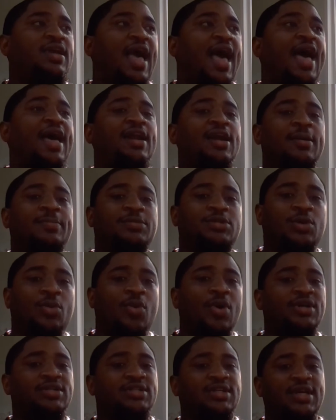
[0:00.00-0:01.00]
add up to
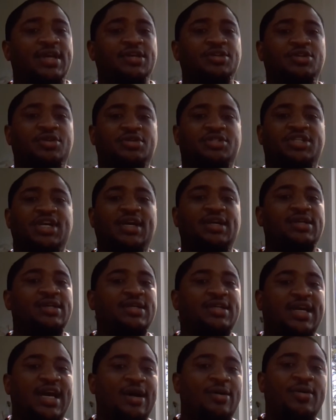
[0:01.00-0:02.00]
what's in your checking
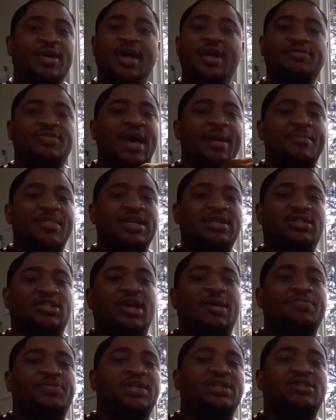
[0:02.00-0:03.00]
account, that means
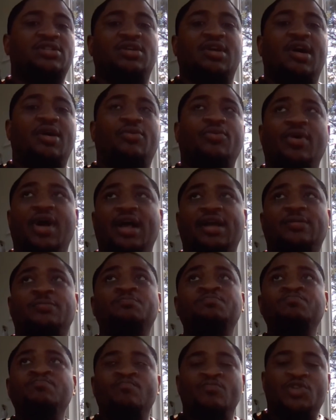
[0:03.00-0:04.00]
something's not right.
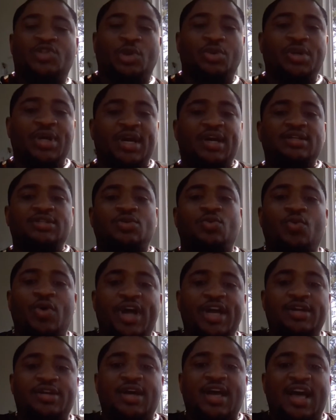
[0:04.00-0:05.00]
So there's a
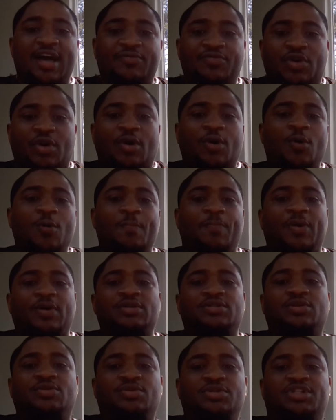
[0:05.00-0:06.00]
way to have your own
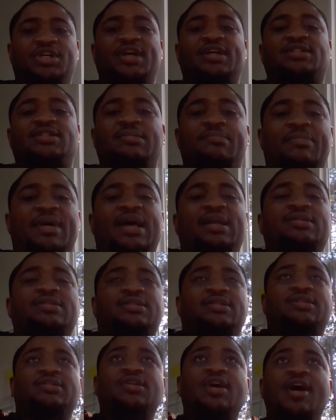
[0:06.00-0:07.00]
personal checks and
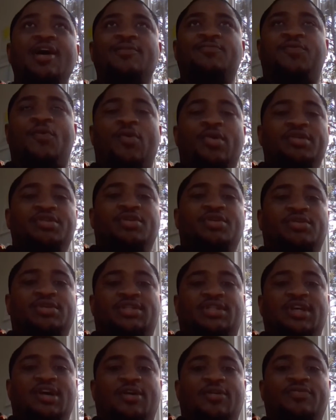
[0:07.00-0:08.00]
balances for
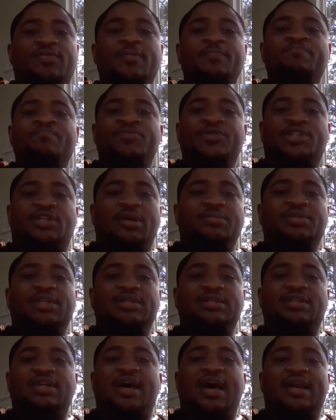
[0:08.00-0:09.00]
yourself.
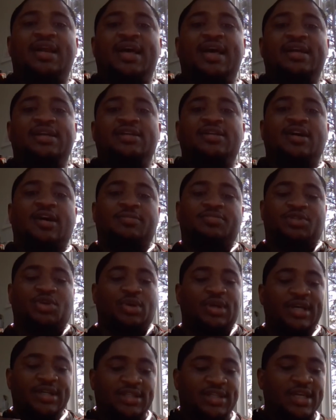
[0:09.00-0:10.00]
Something's not adding up. So
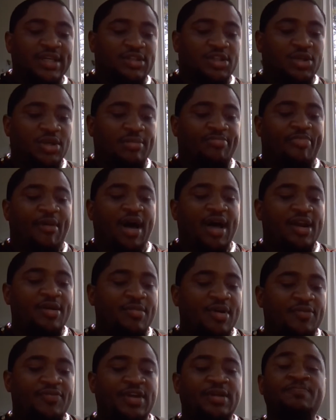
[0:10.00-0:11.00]
let's get to the
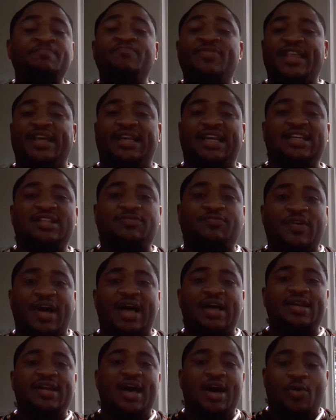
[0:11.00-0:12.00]
bottom of it. Let's
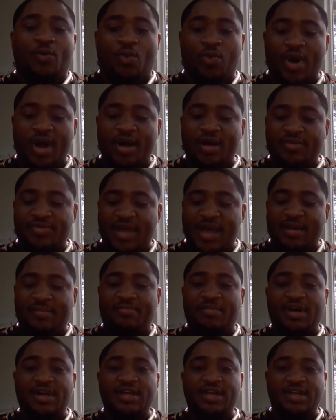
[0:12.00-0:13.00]
find out where that
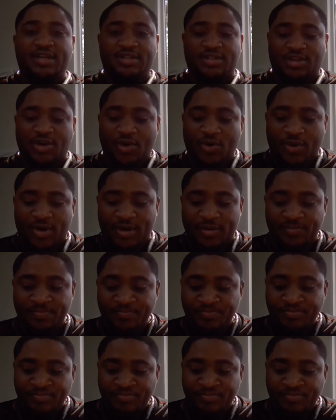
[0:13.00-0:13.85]
money is going.